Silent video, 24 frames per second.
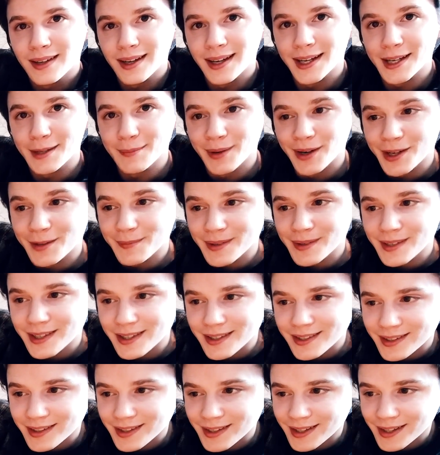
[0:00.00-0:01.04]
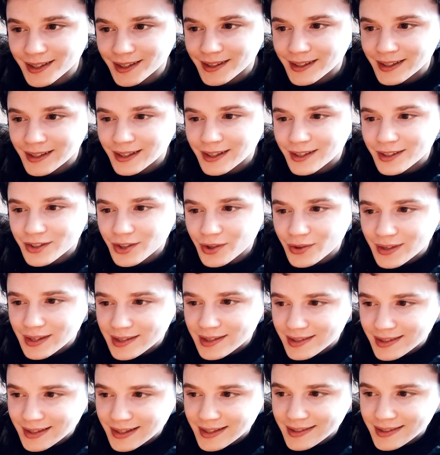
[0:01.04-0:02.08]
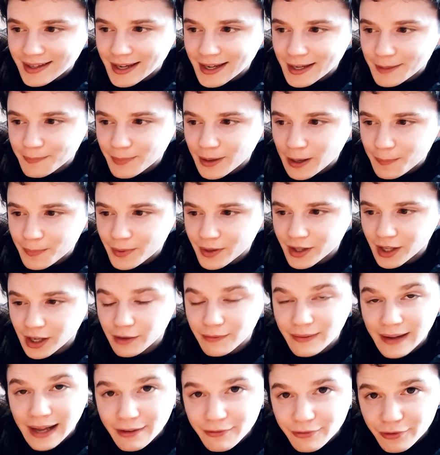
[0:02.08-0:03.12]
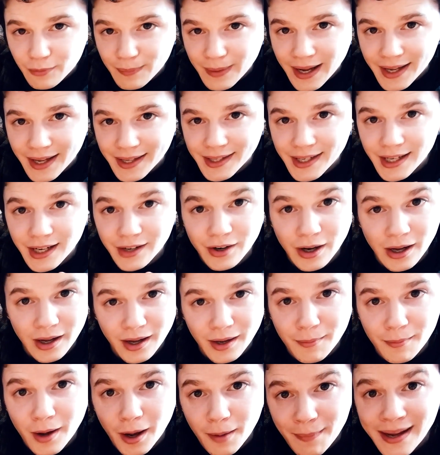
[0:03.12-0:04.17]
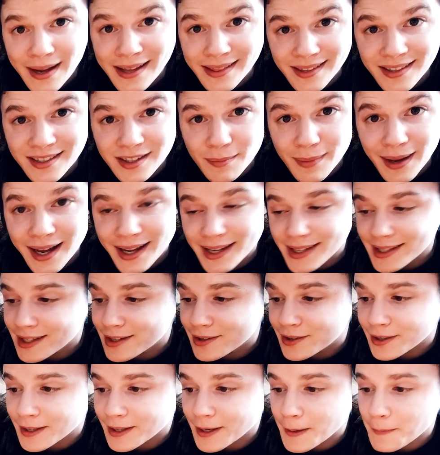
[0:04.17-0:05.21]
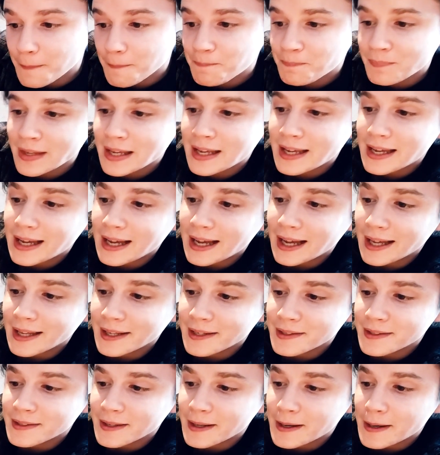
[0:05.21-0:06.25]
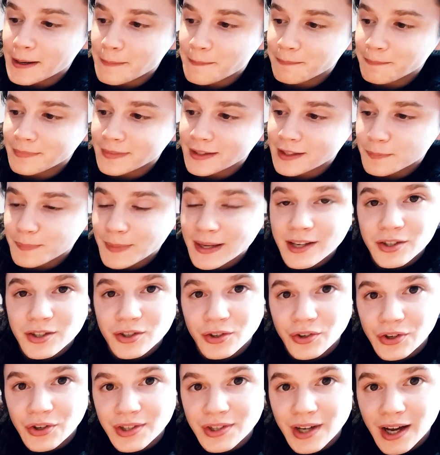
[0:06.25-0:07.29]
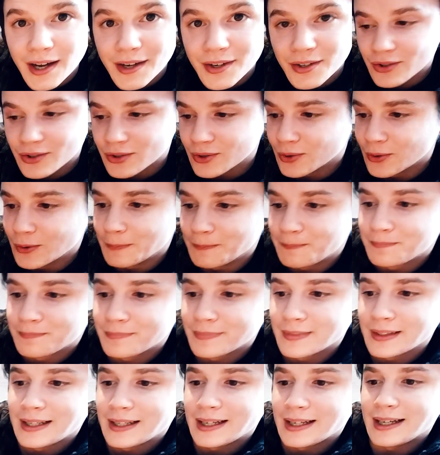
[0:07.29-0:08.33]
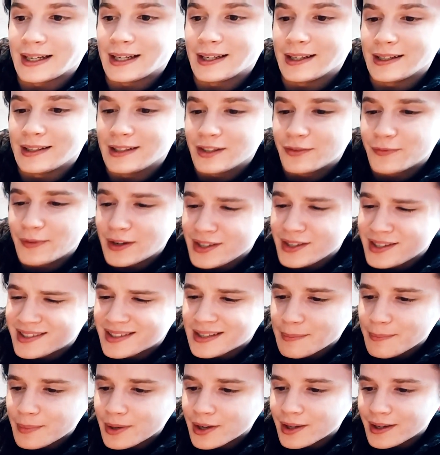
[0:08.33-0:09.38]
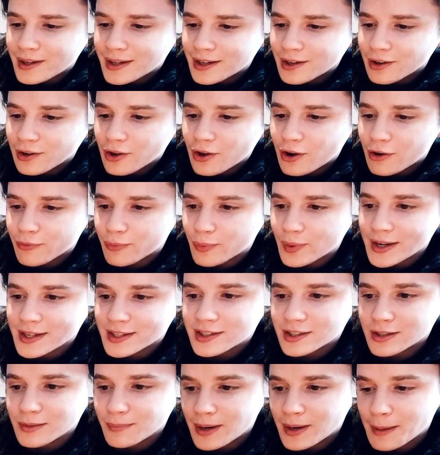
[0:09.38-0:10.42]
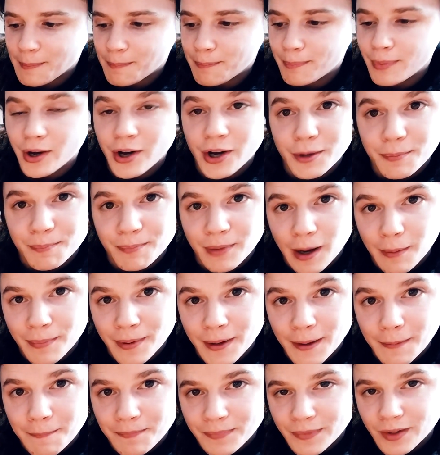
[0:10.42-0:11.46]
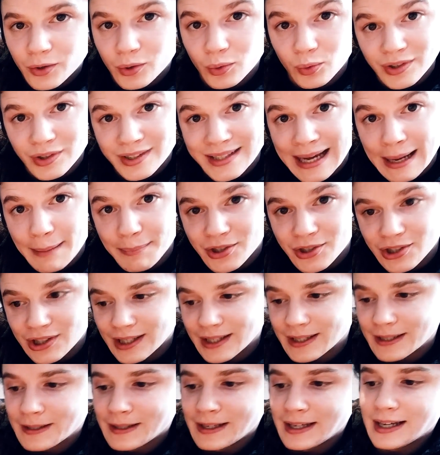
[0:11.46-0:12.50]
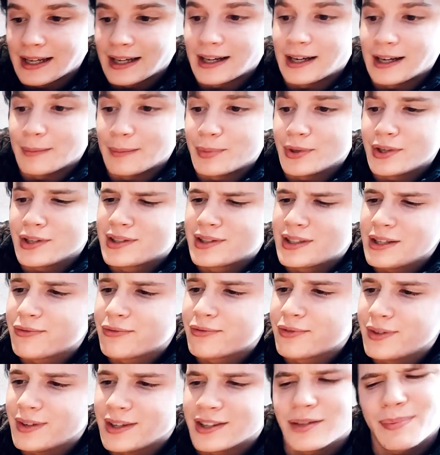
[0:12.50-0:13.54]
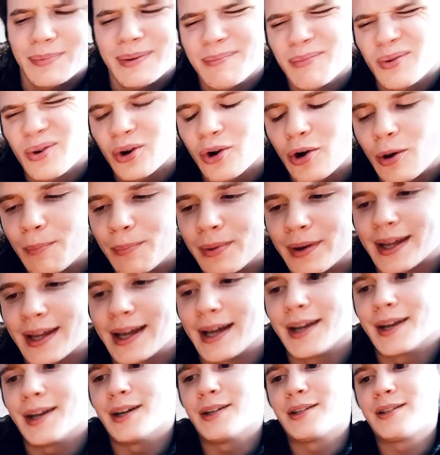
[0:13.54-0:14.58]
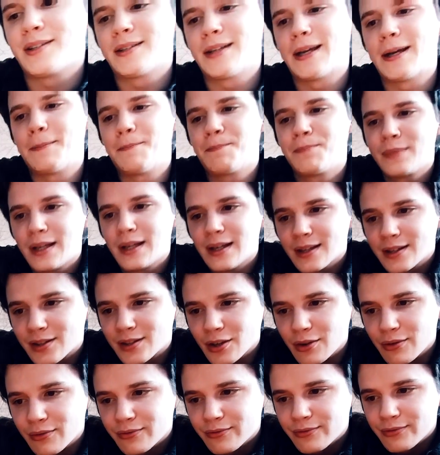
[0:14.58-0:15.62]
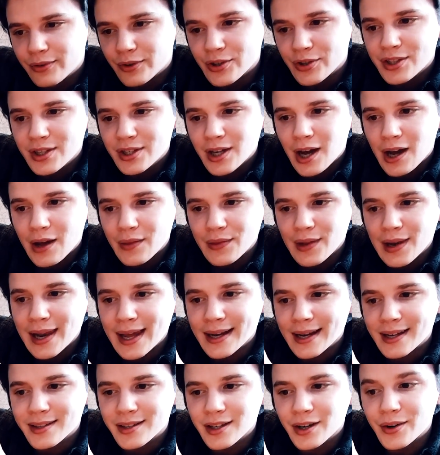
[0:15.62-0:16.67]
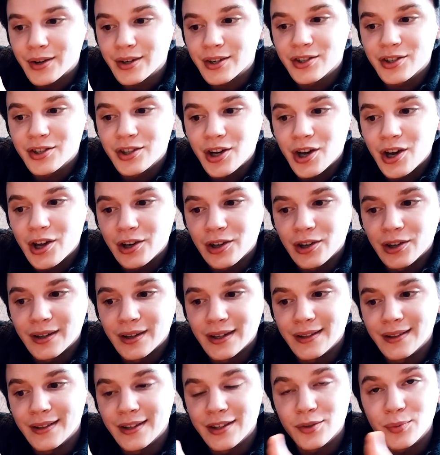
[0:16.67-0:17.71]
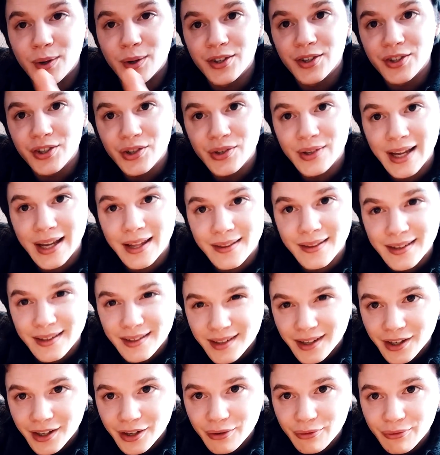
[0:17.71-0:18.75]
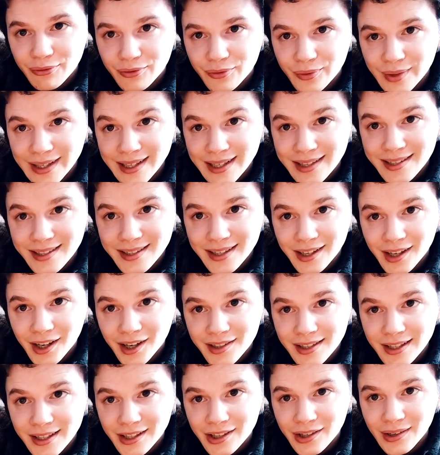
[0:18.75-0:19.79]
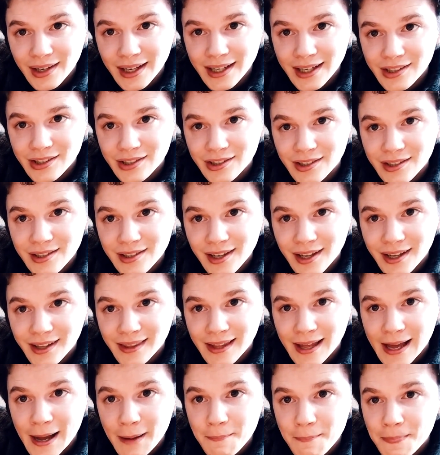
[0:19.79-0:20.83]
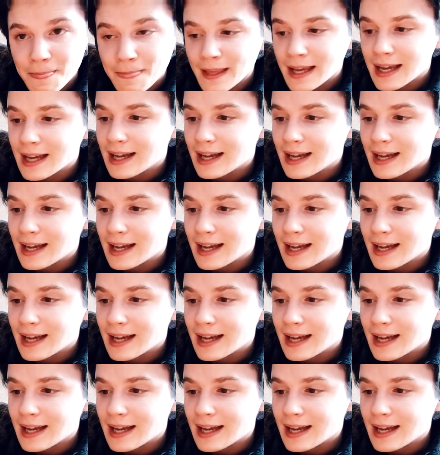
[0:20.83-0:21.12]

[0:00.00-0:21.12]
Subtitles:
Hey, Barnaby Dixon here. So this is a puppet that I've had for about a year. I made this about a year ago, and it's based on a dinosaur, and it's very similar in a lot of ways to my bird puppet called Dabchick, but it's different. It's a bit more complicated, I'd say. So for a start, the legs are external in this one, so you get these kind of realistic articulations like that.